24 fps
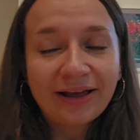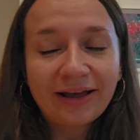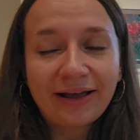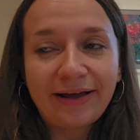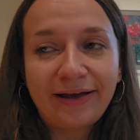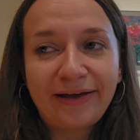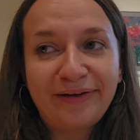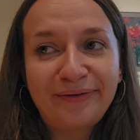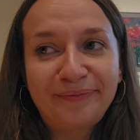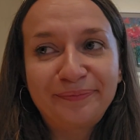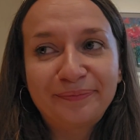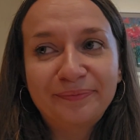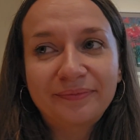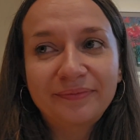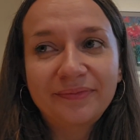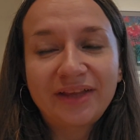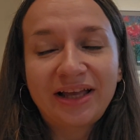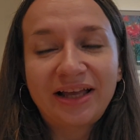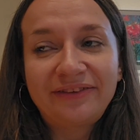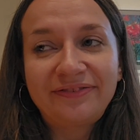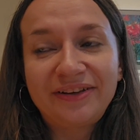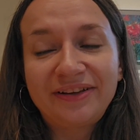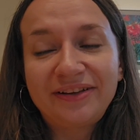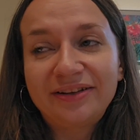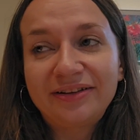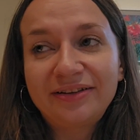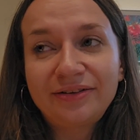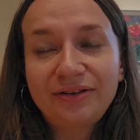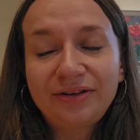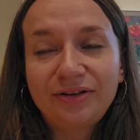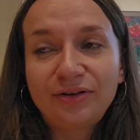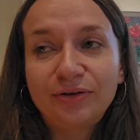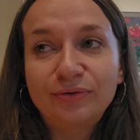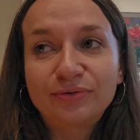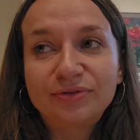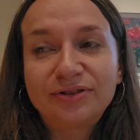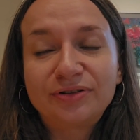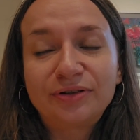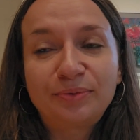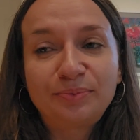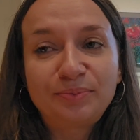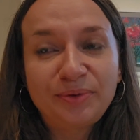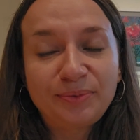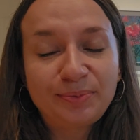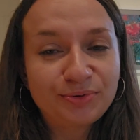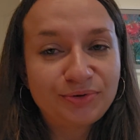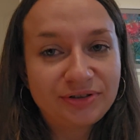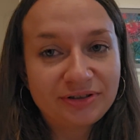I think, you know, some
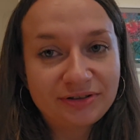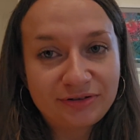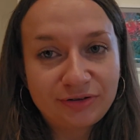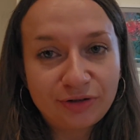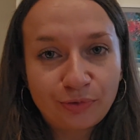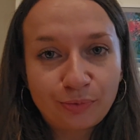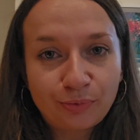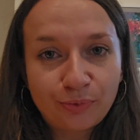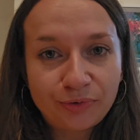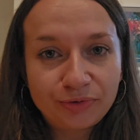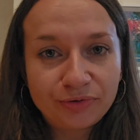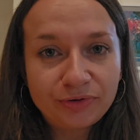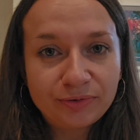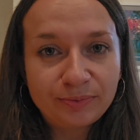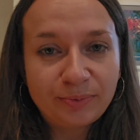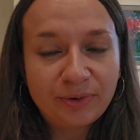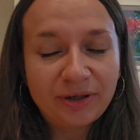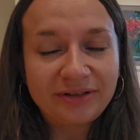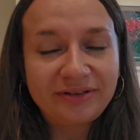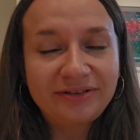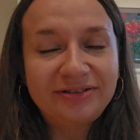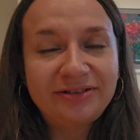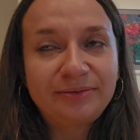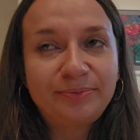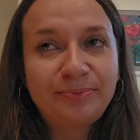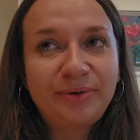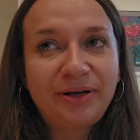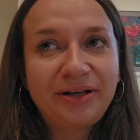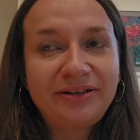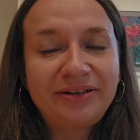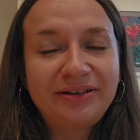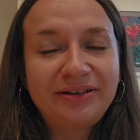people just don't want to participate in